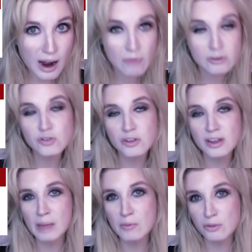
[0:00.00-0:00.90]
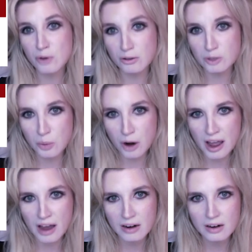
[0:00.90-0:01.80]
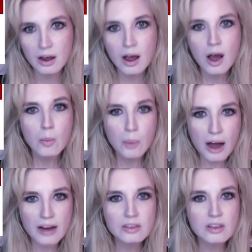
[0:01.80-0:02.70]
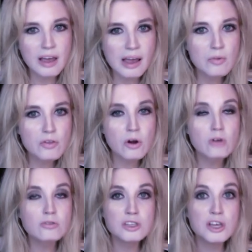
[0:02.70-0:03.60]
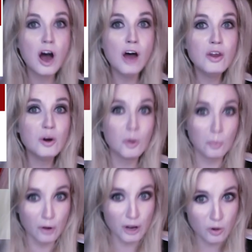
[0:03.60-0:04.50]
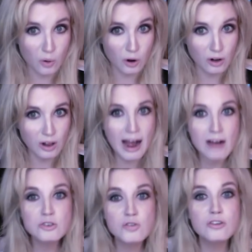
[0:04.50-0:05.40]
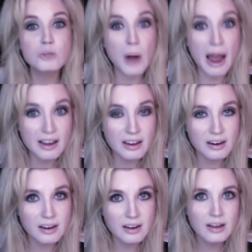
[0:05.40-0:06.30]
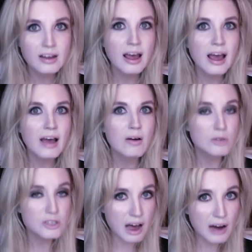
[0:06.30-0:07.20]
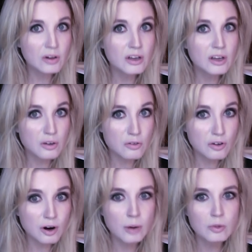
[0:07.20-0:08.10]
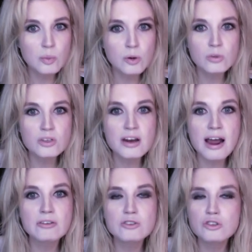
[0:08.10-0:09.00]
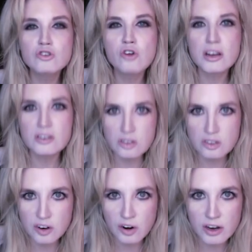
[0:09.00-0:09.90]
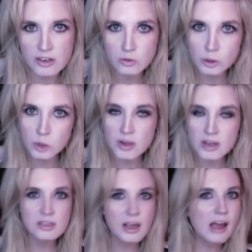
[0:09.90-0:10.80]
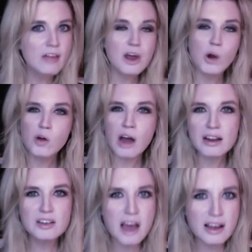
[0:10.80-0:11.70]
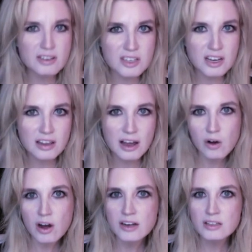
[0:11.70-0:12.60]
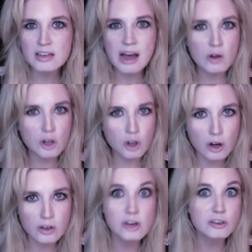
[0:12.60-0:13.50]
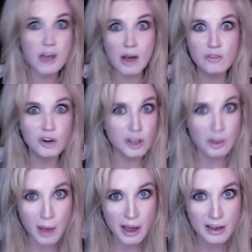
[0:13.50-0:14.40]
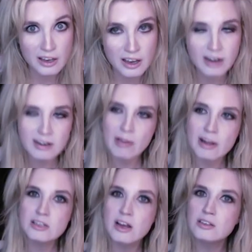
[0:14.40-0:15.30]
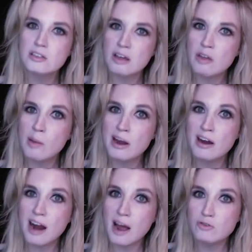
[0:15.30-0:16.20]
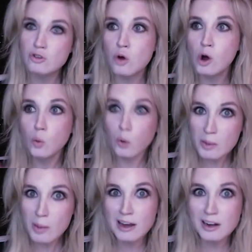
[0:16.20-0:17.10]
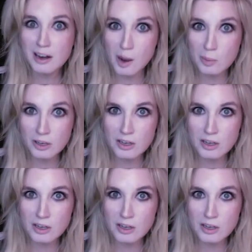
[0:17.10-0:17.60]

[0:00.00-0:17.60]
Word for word: hours for the Game of Thrones brand. But the Game of Thrones, the other prequel, House of the Dragon, was not only confirmed, but was announced straight to series, which means they don't got to test it. They don't got to see how it looks. They're definitely making it. Now, that's not to say they might not have to remake it a couple